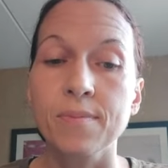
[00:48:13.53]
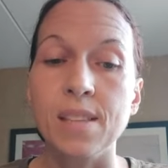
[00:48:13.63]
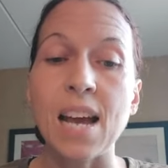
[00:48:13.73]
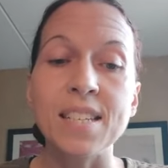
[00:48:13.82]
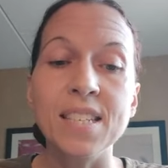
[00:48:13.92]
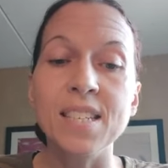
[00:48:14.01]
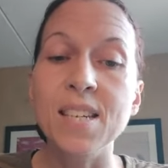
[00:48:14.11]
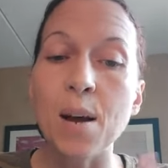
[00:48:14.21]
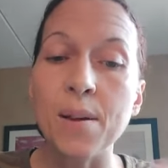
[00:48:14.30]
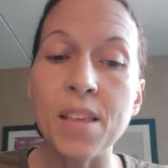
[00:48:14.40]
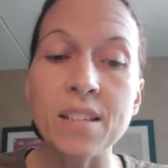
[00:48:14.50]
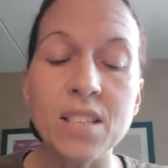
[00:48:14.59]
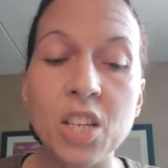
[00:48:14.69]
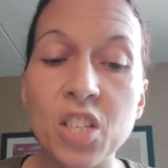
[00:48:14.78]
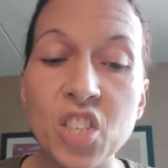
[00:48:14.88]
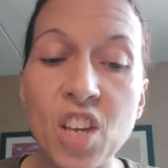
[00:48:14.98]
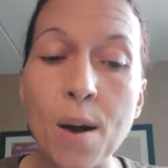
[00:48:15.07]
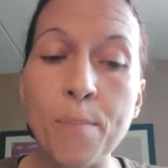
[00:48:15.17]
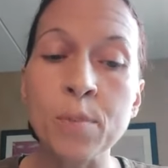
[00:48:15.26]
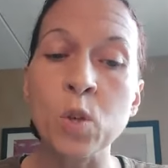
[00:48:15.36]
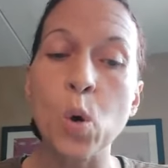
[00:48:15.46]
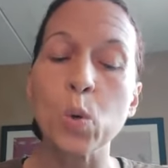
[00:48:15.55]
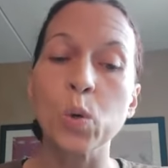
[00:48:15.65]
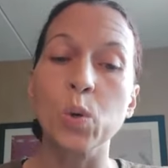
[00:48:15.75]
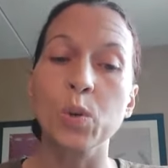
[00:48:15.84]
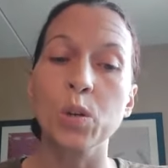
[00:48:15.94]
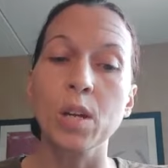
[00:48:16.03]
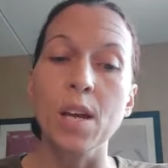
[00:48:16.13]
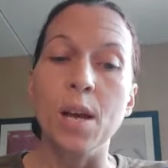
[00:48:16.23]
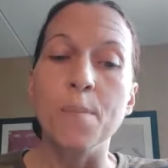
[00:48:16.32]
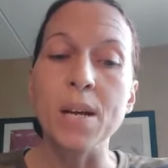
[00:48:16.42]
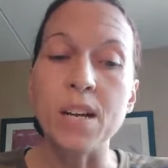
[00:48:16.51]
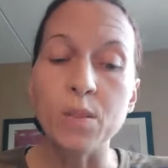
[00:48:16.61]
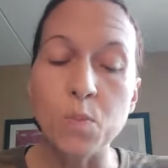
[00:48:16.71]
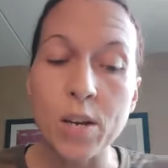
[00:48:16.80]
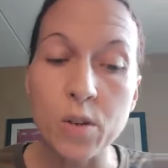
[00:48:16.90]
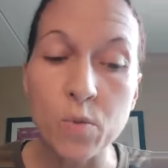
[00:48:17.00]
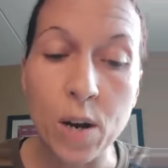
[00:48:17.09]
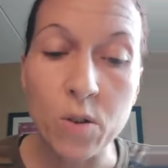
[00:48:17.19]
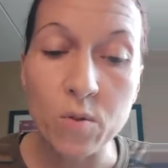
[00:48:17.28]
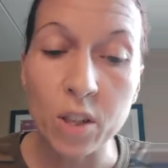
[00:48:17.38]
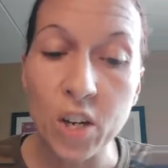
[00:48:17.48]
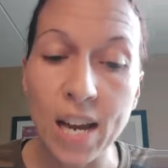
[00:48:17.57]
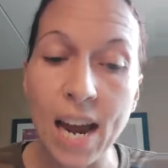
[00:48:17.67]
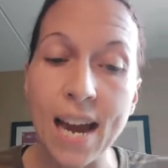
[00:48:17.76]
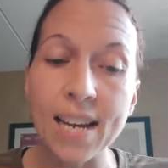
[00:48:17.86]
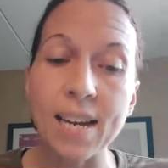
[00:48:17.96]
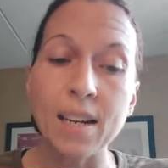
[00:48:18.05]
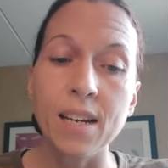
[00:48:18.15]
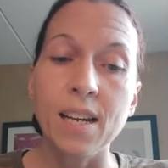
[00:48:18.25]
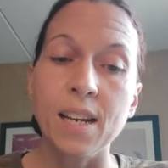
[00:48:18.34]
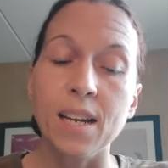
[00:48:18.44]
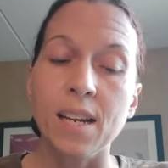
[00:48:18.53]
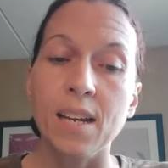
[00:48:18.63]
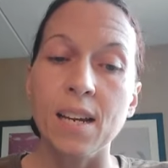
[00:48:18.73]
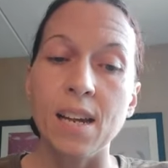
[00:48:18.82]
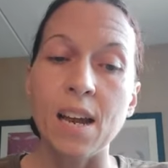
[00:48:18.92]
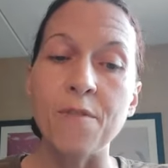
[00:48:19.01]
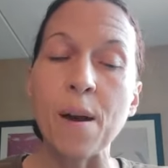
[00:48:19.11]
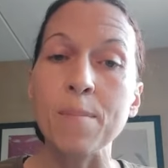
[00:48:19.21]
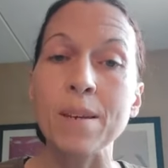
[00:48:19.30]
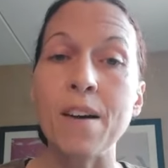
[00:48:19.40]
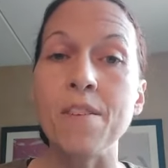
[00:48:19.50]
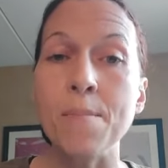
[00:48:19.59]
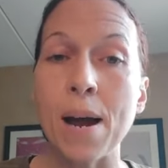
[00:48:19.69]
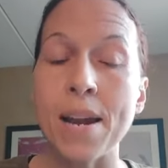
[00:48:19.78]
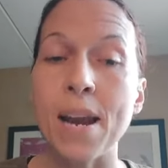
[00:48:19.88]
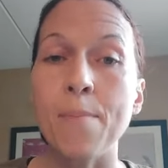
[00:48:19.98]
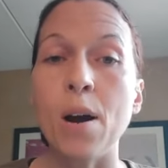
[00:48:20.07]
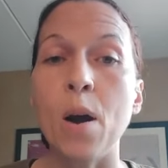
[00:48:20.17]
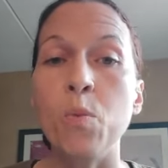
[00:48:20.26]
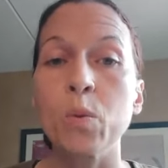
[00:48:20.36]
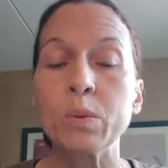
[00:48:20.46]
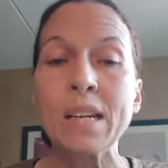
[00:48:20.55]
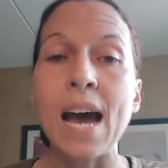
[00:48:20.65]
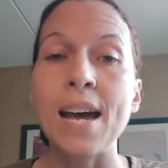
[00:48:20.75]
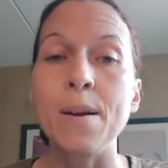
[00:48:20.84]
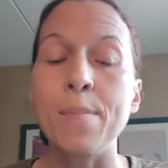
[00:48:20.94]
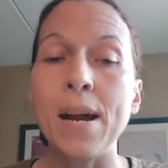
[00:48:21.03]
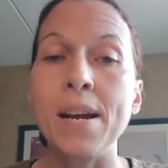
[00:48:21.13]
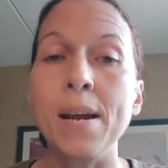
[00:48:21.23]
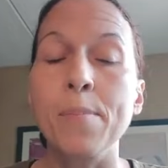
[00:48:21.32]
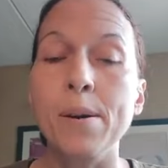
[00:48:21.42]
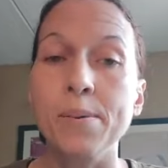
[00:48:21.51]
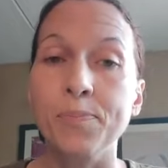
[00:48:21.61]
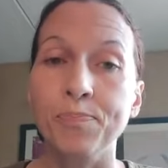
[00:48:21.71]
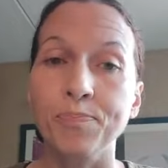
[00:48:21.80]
That's, that's the sum total. Because when you, when you look at it, if I'm loving my neighbor, I won't lie to my neighbor.